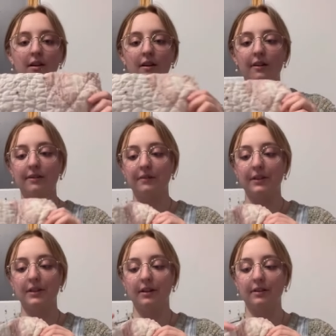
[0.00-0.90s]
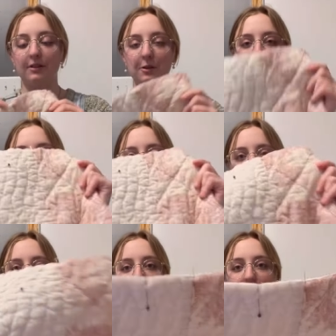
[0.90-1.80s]
all of the darts
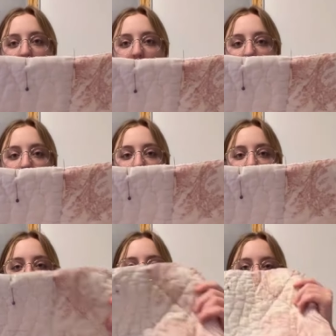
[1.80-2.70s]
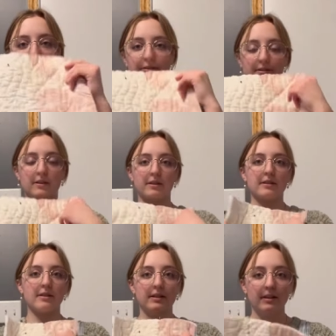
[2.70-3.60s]
pinned out. So I'm just going to
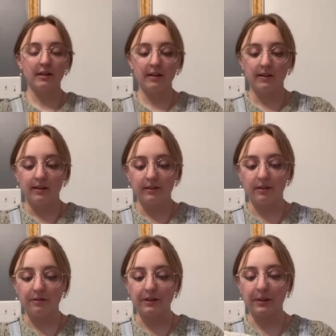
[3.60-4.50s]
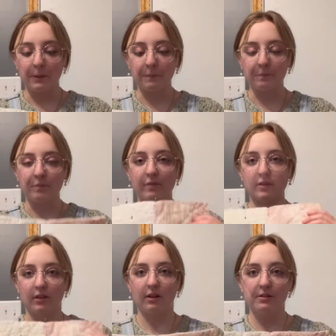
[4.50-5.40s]
start sewing
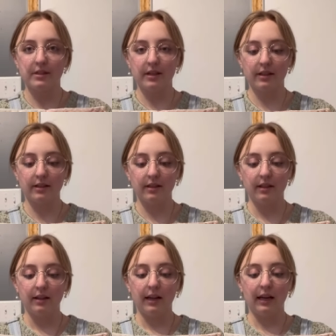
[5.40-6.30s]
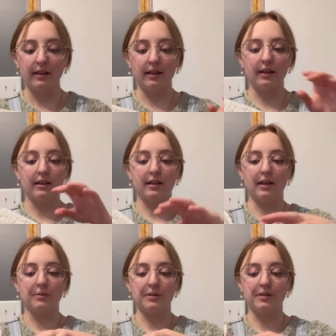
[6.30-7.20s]
those together and then
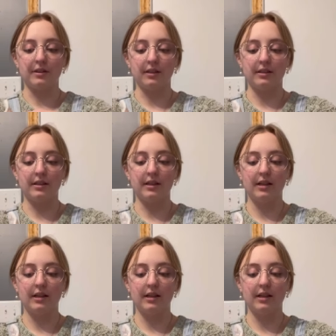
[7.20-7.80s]
I will start